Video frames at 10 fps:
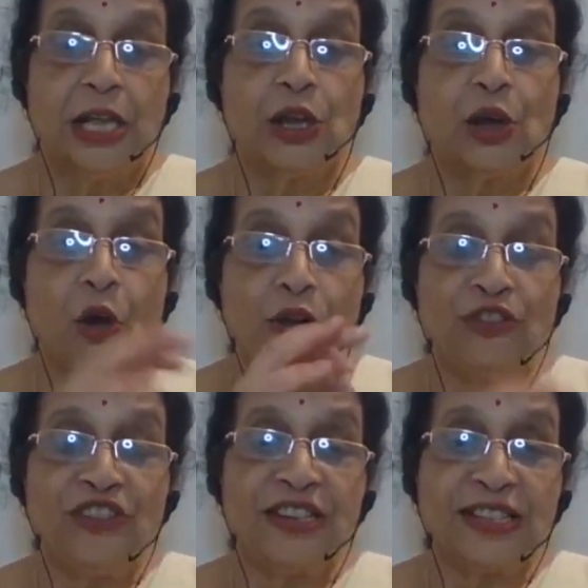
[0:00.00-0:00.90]
The
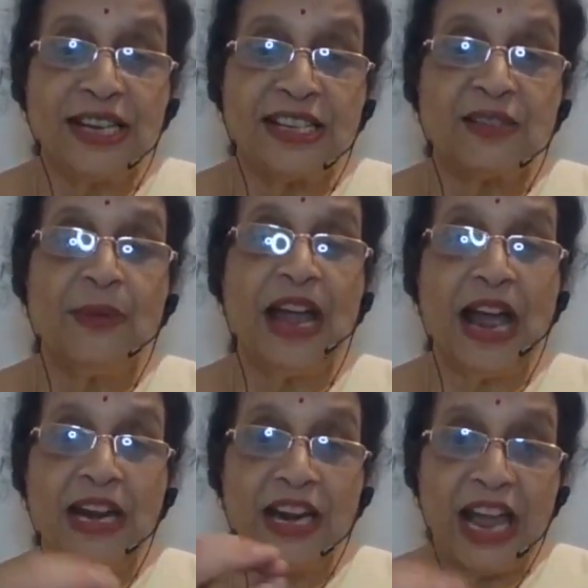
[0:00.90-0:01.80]
consciousness
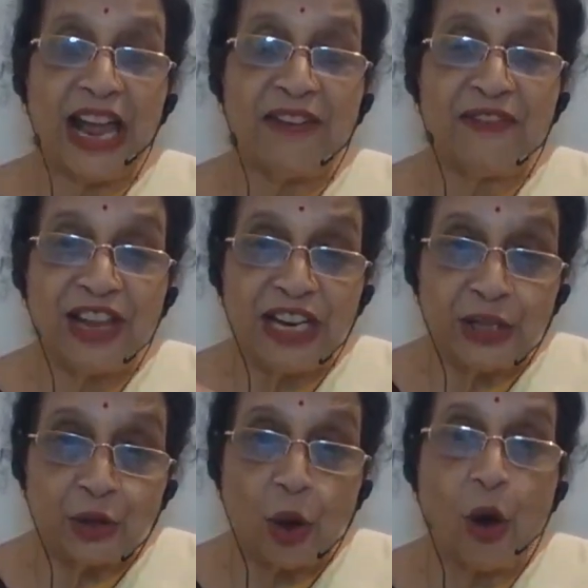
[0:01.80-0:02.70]
behind
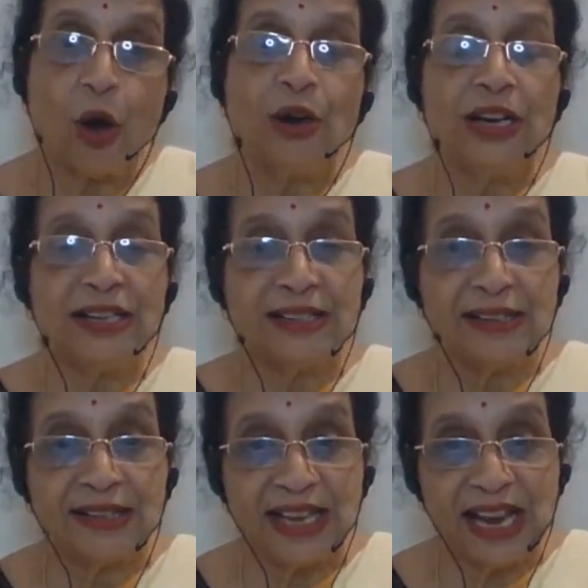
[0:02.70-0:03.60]
every thought is the
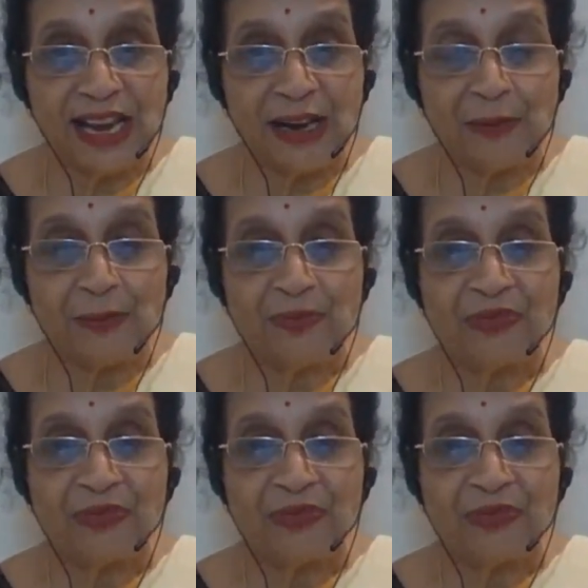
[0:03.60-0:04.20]
same.